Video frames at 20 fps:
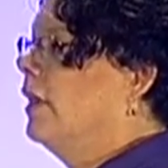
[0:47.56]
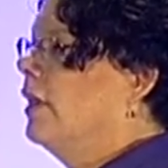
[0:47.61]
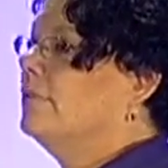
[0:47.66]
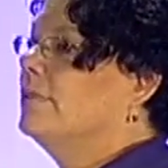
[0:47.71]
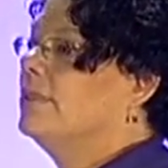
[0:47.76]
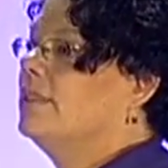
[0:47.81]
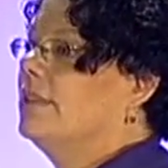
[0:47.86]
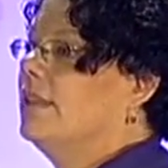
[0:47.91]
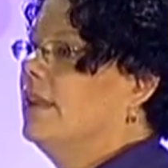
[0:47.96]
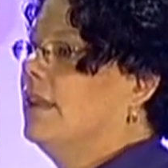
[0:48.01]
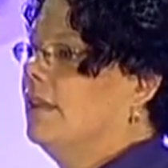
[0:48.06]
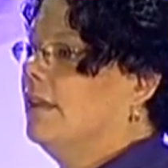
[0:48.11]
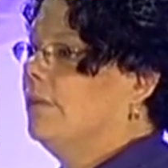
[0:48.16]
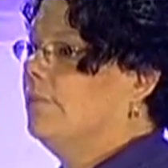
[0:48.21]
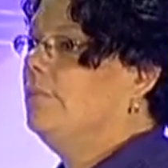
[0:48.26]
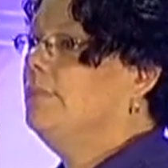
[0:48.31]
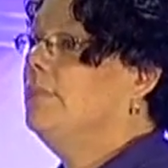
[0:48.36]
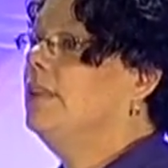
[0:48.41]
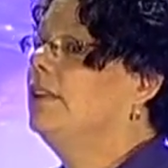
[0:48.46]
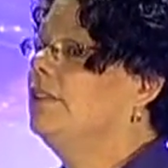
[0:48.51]
I was in
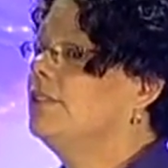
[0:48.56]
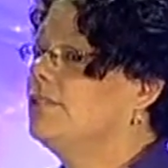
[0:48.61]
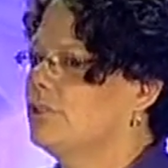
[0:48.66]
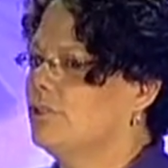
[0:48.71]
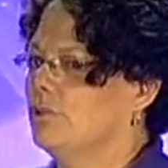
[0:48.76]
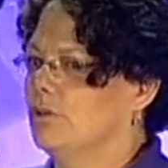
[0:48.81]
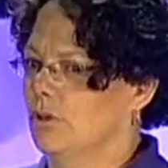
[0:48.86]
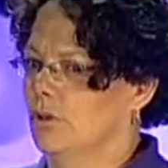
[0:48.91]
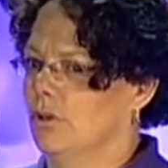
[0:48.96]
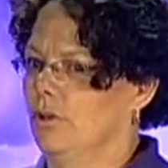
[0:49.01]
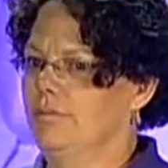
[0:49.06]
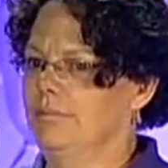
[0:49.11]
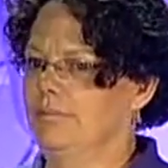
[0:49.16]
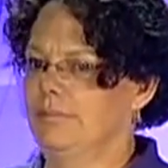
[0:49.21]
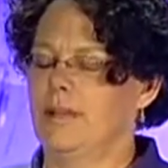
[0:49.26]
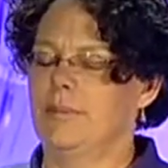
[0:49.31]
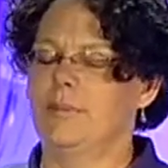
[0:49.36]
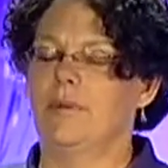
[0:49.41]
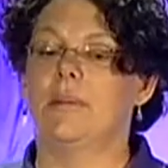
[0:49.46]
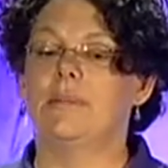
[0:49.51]
middle school,
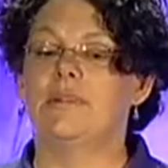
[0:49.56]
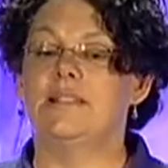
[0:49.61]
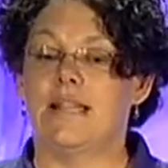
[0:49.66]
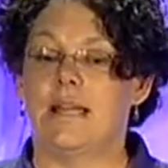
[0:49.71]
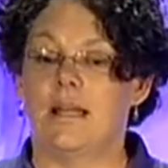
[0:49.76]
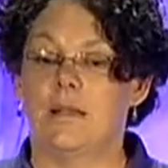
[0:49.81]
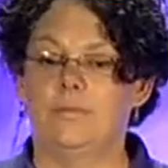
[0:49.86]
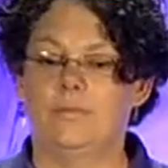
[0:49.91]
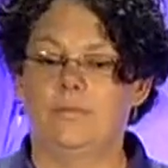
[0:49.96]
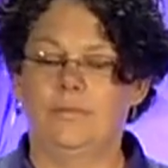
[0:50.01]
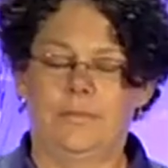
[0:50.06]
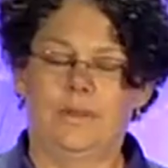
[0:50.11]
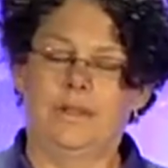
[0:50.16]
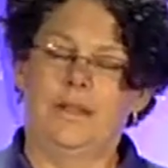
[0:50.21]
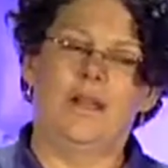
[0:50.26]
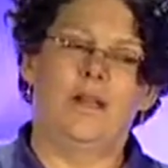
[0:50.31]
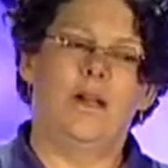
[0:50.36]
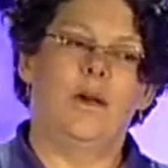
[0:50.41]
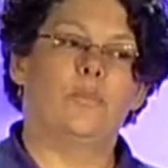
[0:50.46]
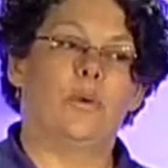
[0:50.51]
my mom and dad
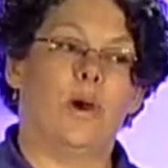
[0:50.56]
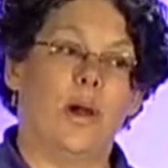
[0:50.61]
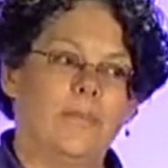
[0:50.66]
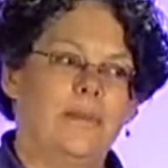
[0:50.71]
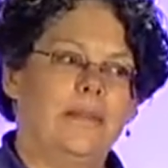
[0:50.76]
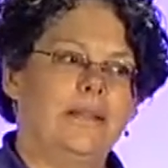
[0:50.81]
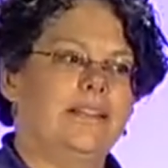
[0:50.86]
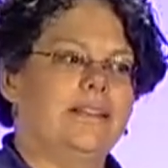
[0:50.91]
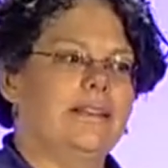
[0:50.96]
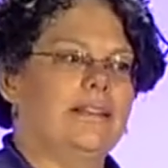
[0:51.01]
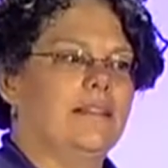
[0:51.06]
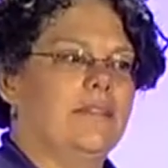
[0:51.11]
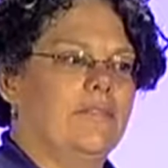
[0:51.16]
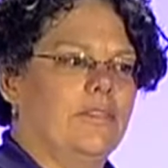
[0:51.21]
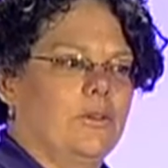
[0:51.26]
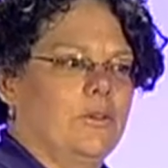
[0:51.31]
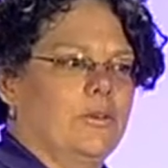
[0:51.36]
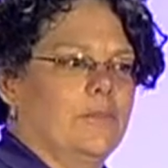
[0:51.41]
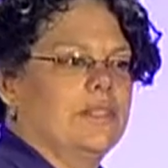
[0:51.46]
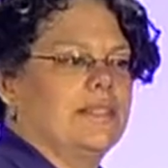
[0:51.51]
brought me into the
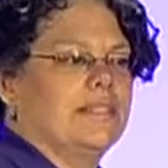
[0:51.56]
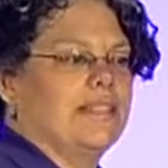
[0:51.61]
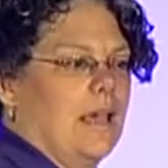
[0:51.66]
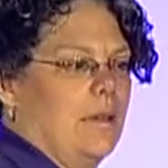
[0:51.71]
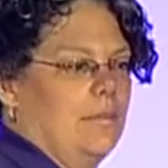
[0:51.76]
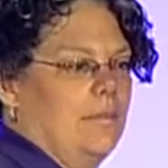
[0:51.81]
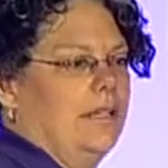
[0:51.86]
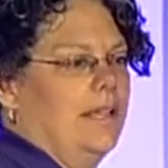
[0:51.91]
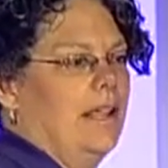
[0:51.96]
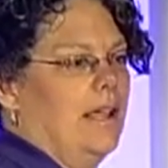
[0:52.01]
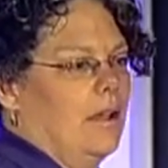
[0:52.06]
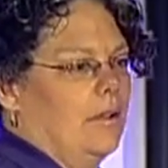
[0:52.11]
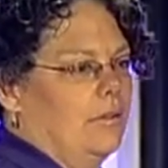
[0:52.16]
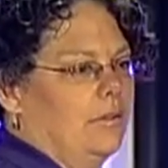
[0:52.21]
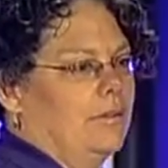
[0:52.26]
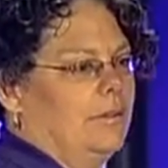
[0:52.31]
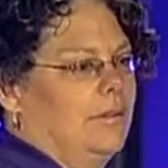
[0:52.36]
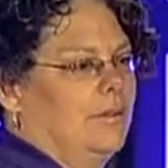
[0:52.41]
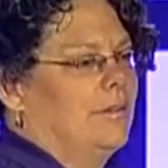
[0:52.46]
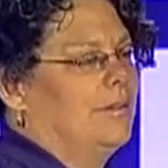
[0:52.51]
living room and sat me down.
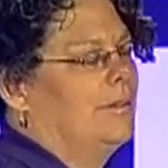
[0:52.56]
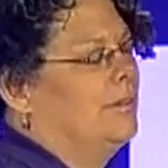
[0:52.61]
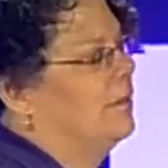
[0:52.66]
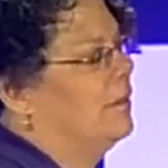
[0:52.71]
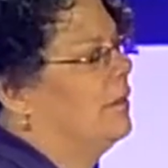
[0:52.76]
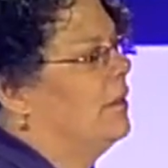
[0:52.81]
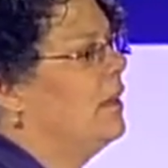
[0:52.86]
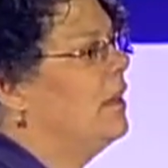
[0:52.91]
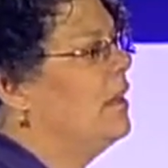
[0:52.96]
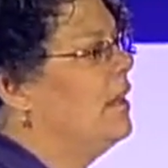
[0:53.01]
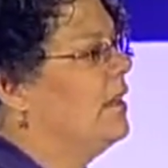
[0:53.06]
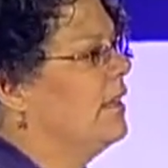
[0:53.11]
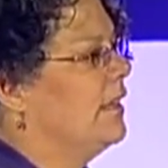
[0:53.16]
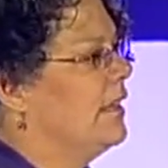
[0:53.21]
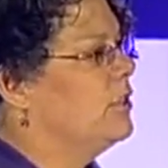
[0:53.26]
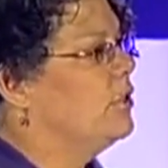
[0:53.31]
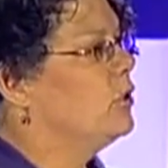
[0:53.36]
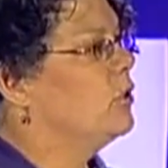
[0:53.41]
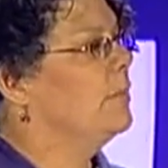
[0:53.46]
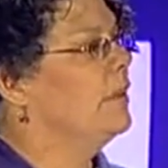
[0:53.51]

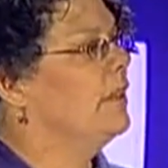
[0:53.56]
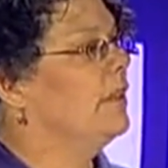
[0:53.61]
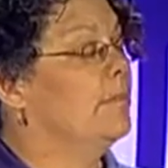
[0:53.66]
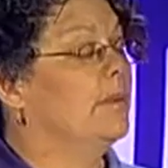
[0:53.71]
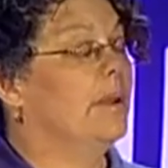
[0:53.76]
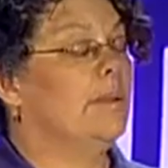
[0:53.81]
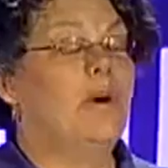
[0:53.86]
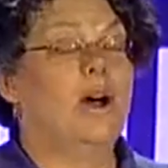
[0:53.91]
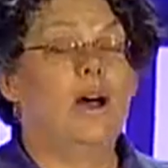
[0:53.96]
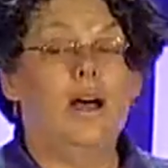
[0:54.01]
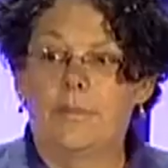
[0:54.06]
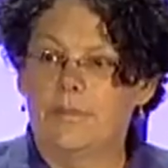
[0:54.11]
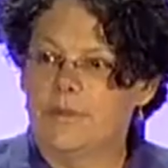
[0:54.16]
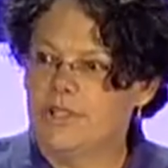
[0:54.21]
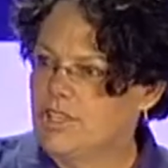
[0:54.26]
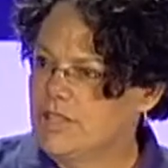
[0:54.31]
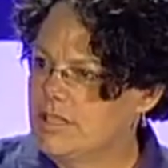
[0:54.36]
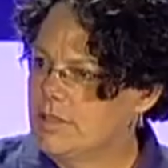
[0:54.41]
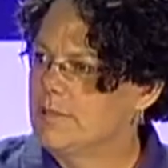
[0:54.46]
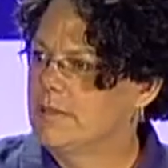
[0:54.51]
They told me that my mom
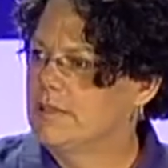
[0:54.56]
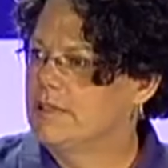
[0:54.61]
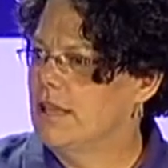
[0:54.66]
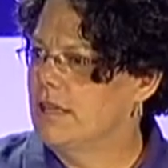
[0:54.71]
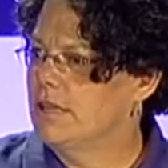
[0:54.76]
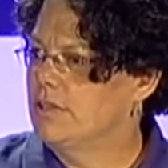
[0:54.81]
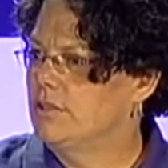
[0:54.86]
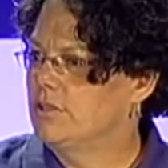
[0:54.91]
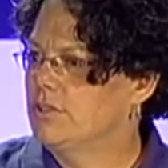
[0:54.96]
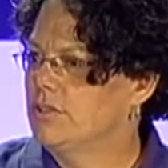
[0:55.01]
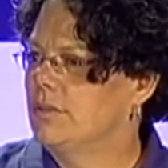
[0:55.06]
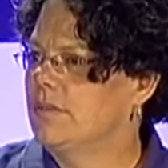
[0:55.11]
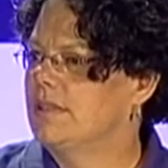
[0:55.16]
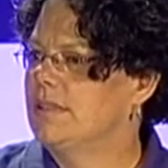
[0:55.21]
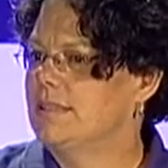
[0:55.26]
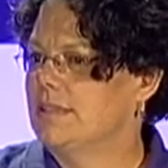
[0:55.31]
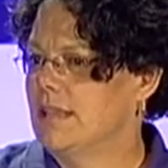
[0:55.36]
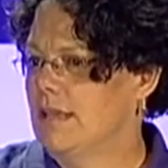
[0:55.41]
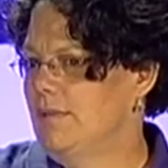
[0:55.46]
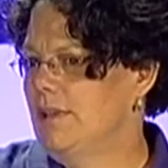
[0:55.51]
had just been diagnosed with the
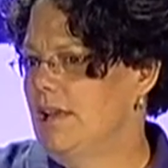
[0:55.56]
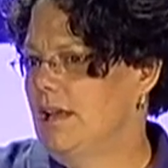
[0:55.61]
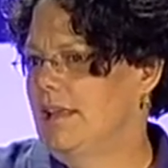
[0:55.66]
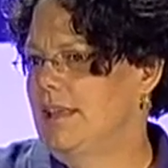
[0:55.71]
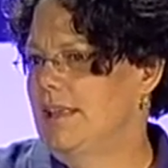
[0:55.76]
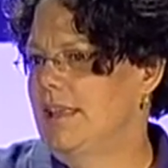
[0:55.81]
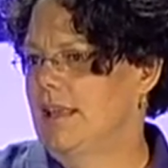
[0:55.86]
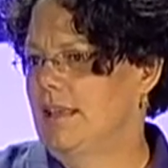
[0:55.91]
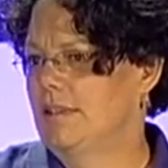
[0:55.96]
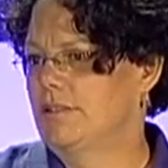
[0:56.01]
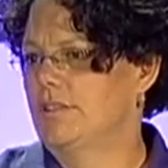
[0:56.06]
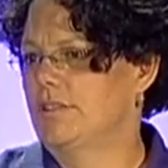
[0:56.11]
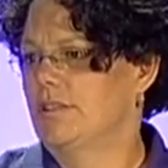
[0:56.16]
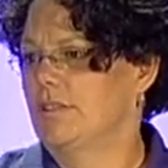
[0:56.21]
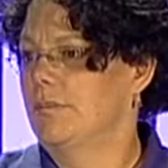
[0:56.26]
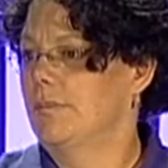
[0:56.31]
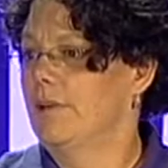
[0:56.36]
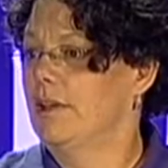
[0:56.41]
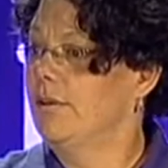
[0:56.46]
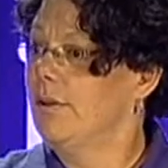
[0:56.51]
same kind of cancer
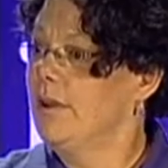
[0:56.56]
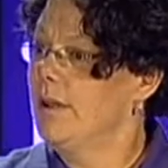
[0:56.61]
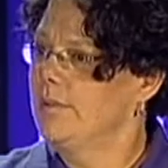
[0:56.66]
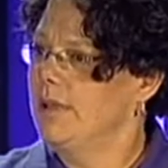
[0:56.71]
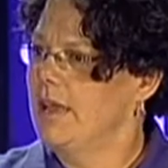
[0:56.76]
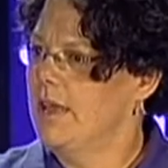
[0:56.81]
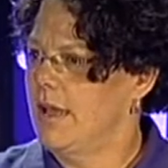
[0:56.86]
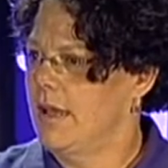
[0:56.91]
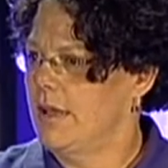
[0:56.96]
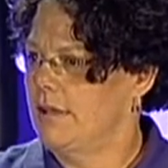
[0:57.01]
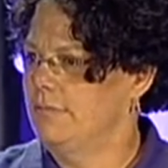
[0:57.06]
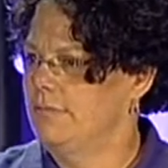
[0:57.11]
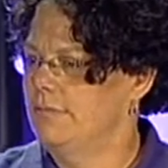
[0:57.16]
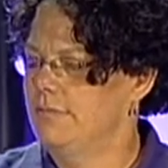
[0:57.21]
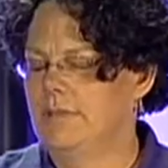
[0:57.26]
that my grandma had.